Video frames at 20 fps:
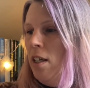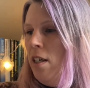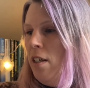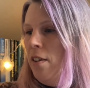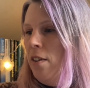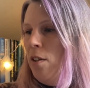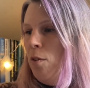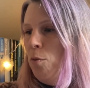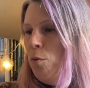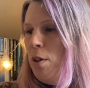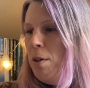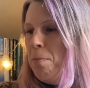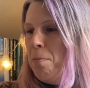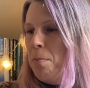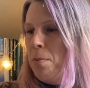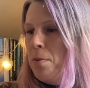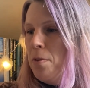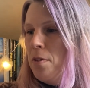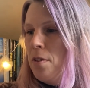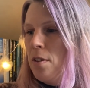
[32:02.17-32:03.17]
The
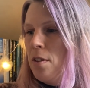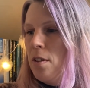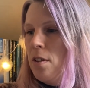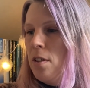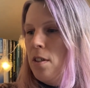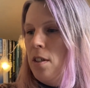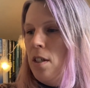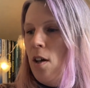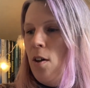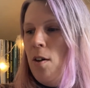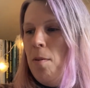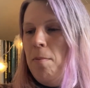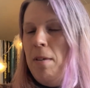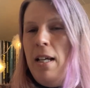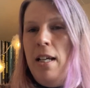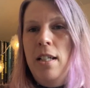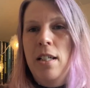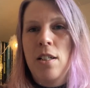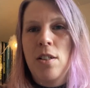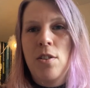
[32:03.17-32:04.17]
whips, now I'm
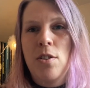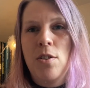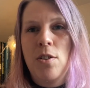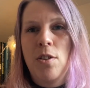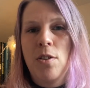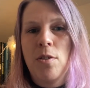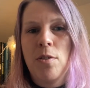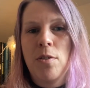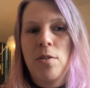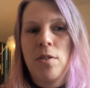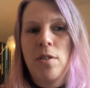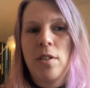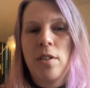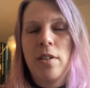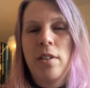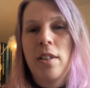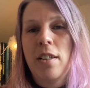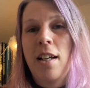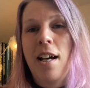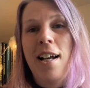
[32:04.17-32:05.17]
lying to you.
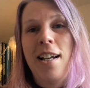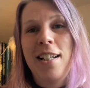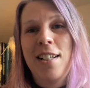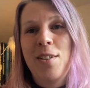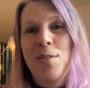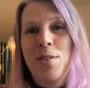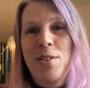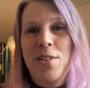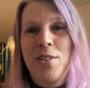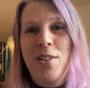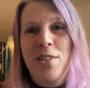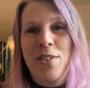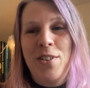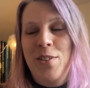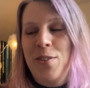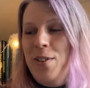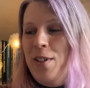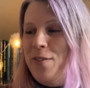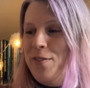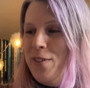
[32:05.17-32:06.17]
The Kylie was not a
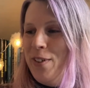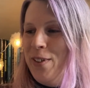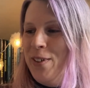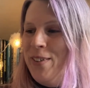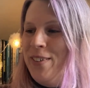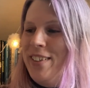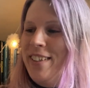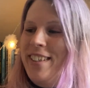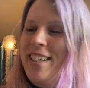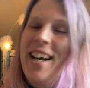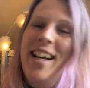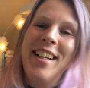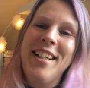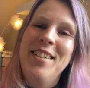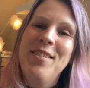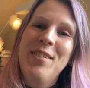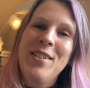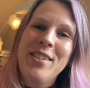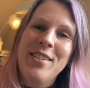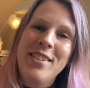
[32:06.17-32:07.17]
UFO. The
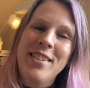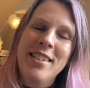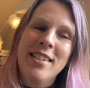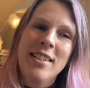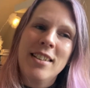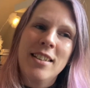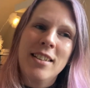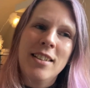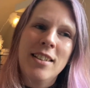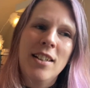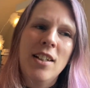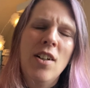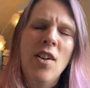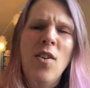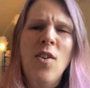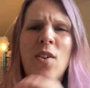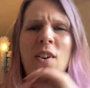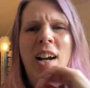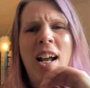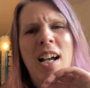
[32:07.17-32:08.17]
Kylie was,
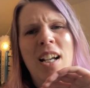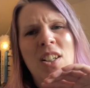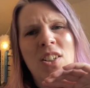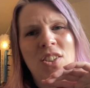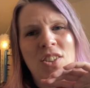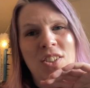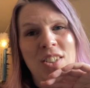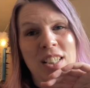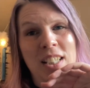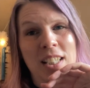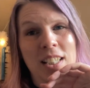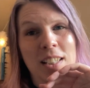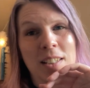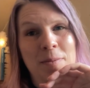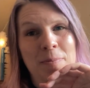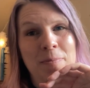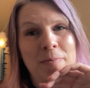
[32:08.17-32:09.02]
or actually,